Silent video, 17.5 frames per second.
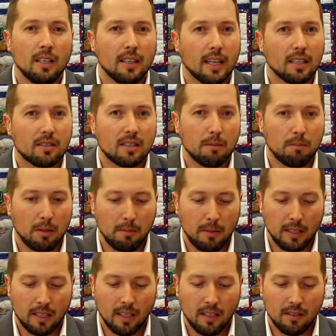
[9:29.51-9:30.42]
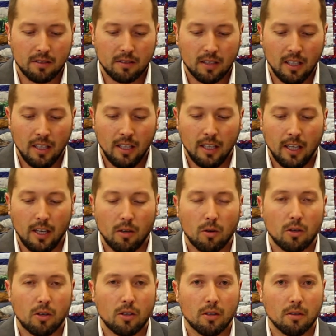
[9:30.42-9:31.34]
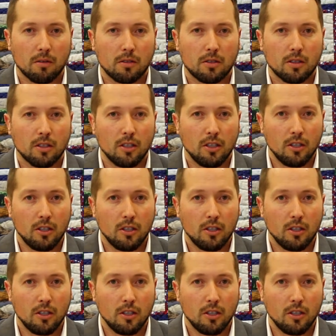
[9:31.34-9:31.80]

that's simply because in order to